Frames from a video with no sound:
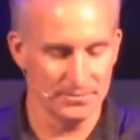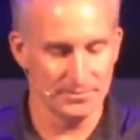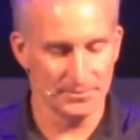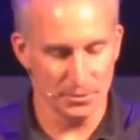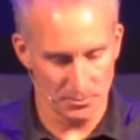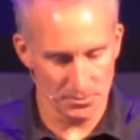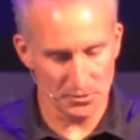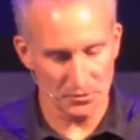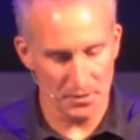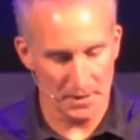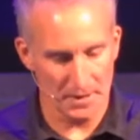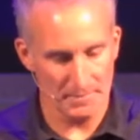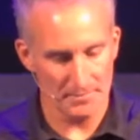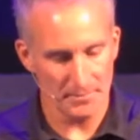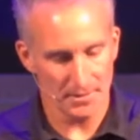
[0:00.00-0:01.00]
Do what's
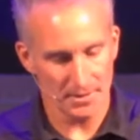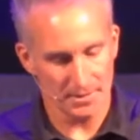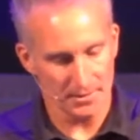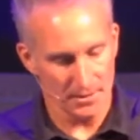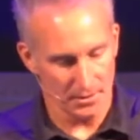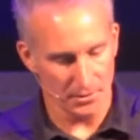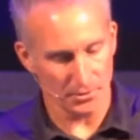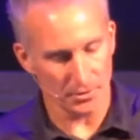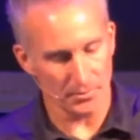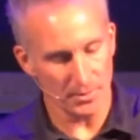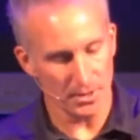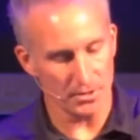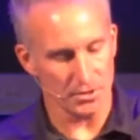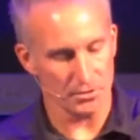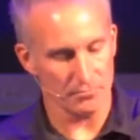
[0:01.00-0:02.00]
right, and he'll
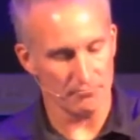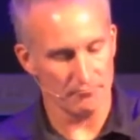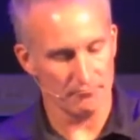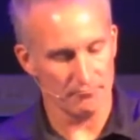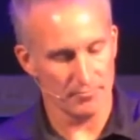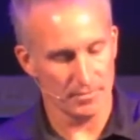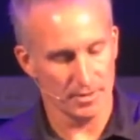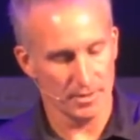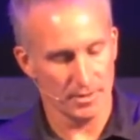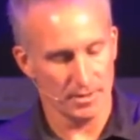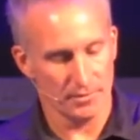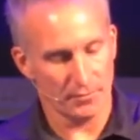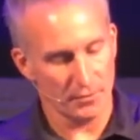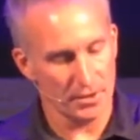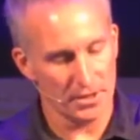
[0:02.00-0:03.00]
commend you.
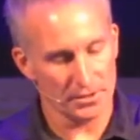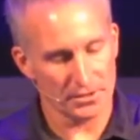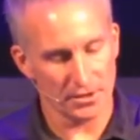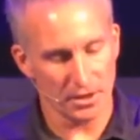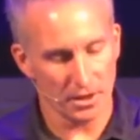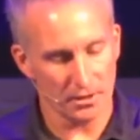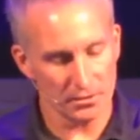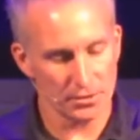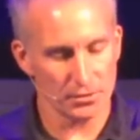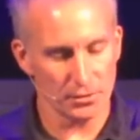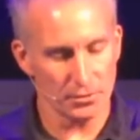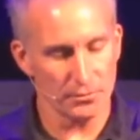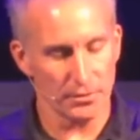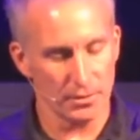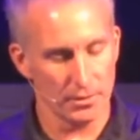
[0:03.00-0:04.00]
For he is God's
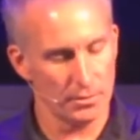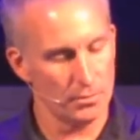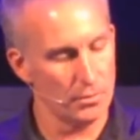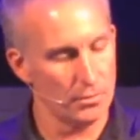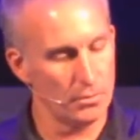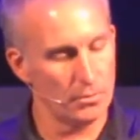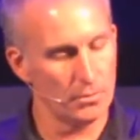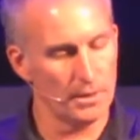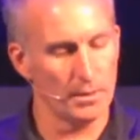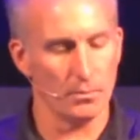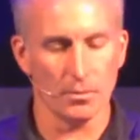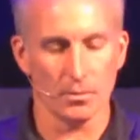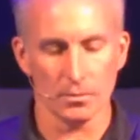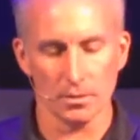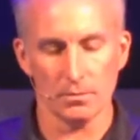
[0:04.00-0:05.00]
servant. Oh, who, wait,
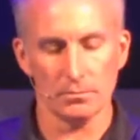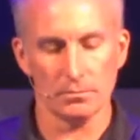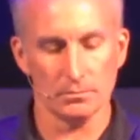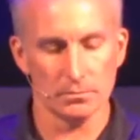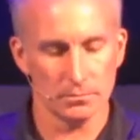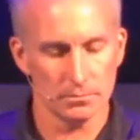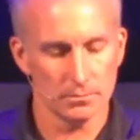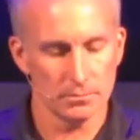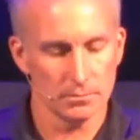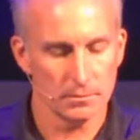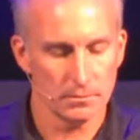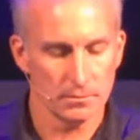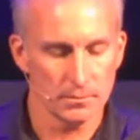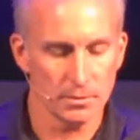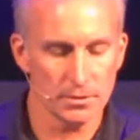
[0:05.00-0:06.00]
hold on.
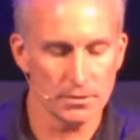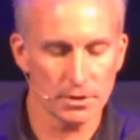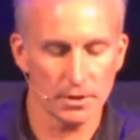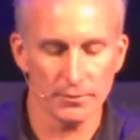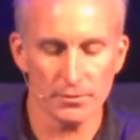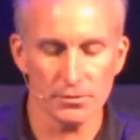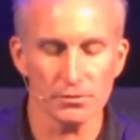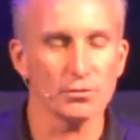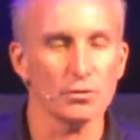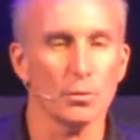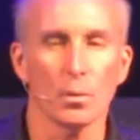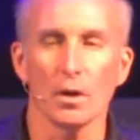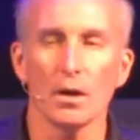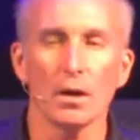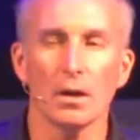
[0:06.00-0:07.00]
Police officers are
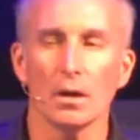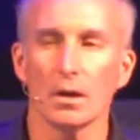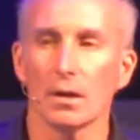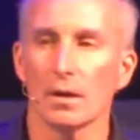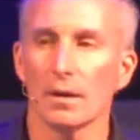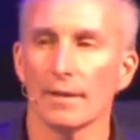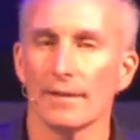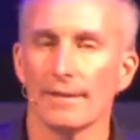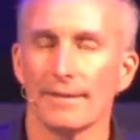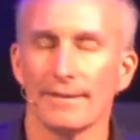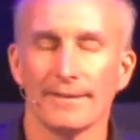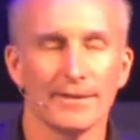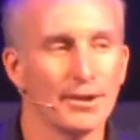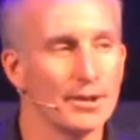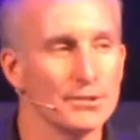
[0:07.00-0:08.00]
what?
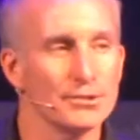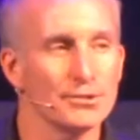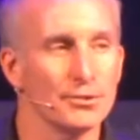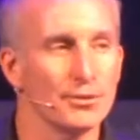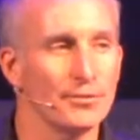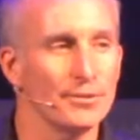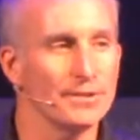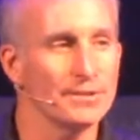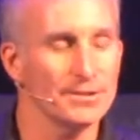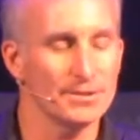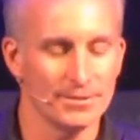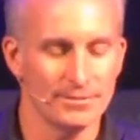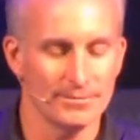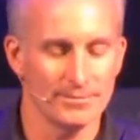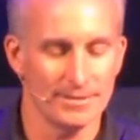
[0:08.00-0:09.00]
God's
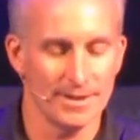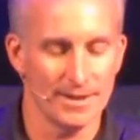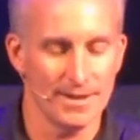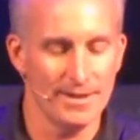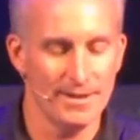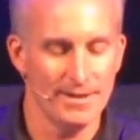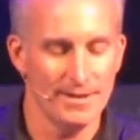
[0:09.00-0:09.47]
servants, okay,